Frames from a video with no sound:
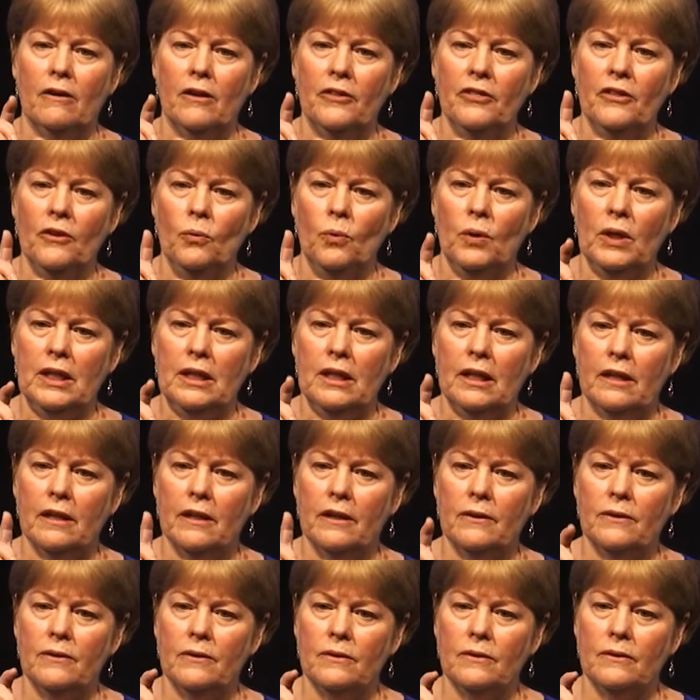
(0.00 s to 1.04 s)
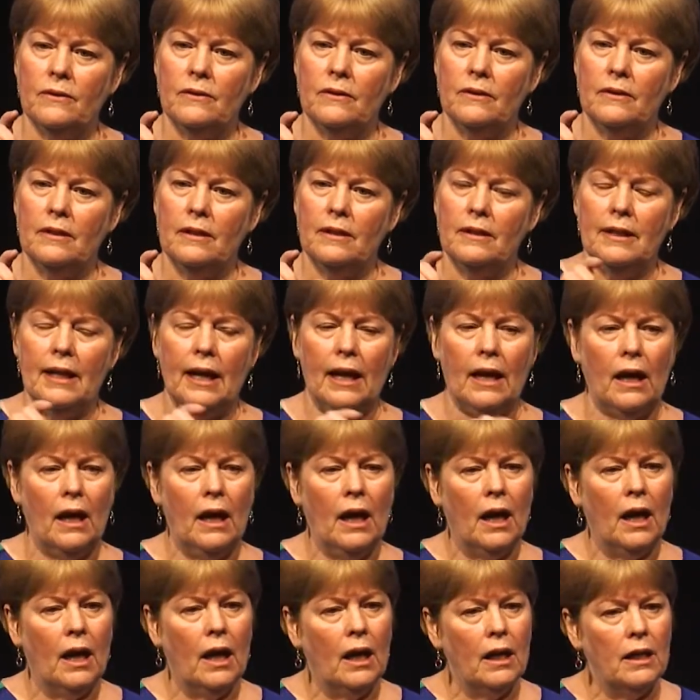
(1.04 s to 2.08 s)
on the window. Now,
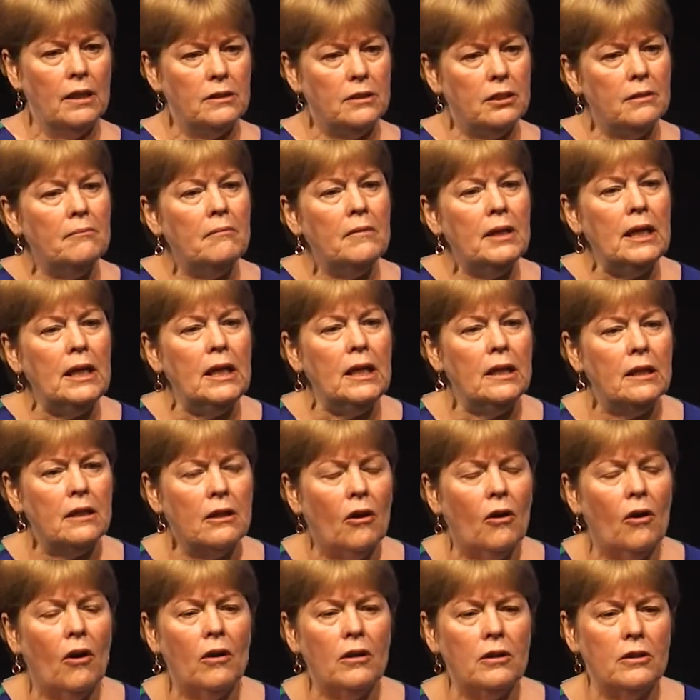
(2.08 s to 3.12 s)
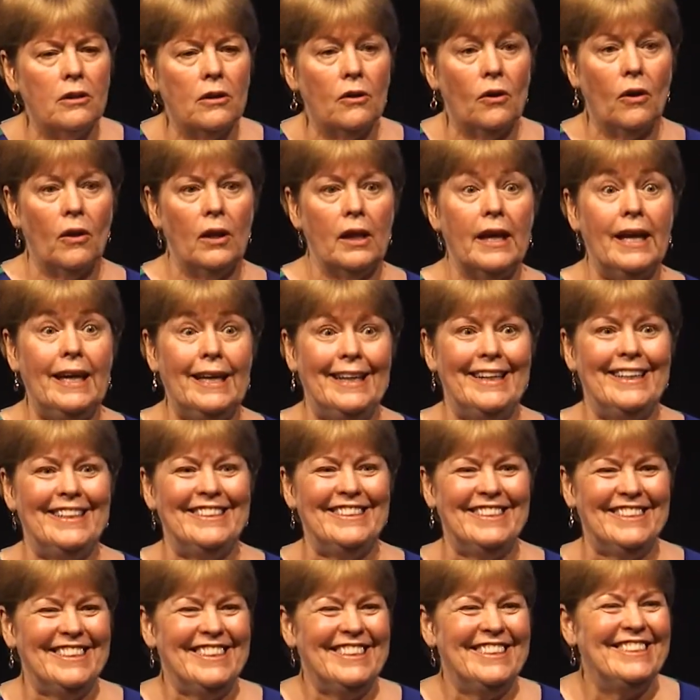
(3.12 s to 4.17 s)
to me, a cardinal
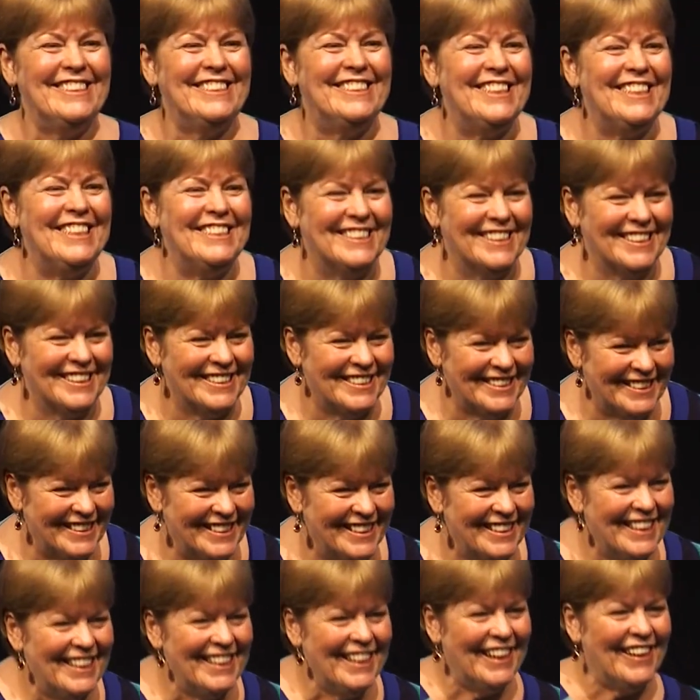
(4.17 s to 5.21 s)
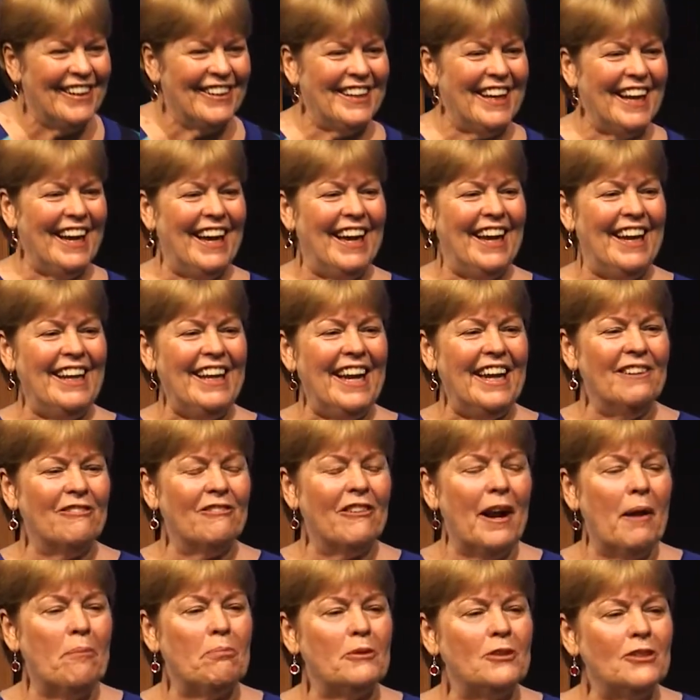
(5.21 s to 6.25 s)
is Jesus, okay, and
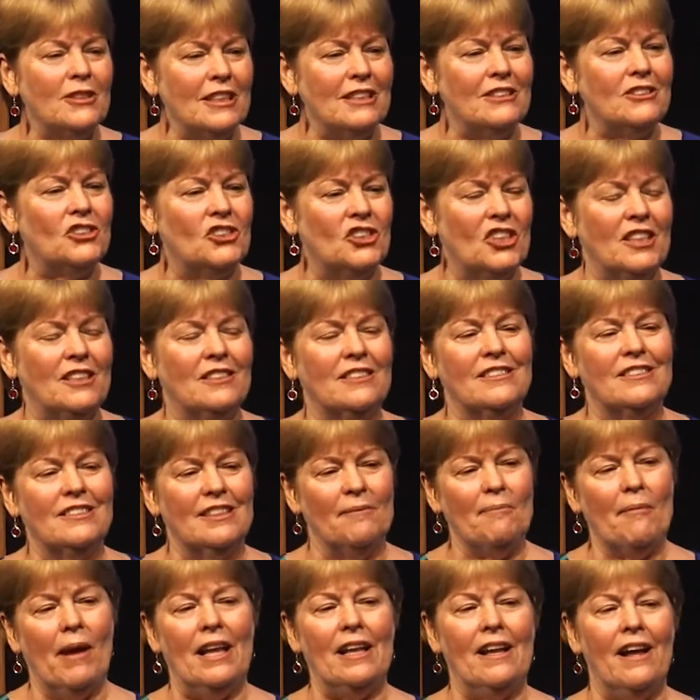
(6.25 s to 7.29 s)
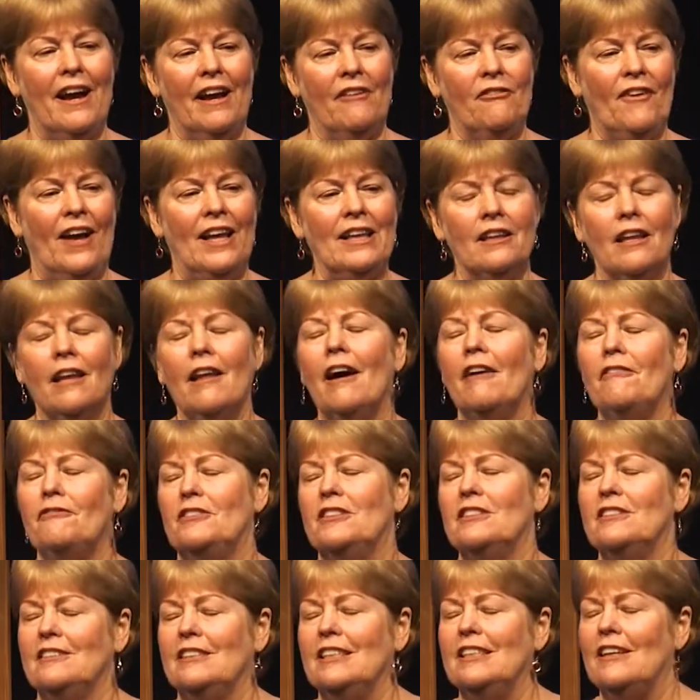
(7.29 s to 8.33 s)
represents Jesus in my life. I love
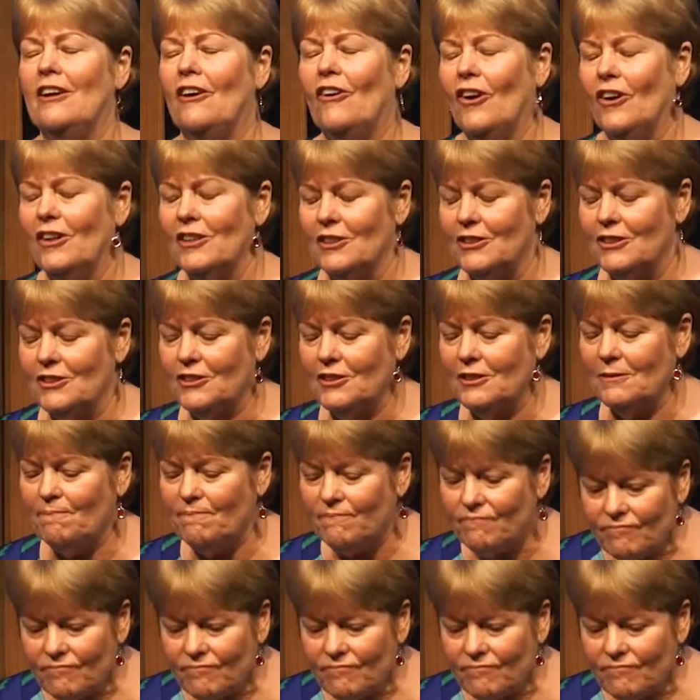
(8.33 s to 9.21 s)
to see cardinals.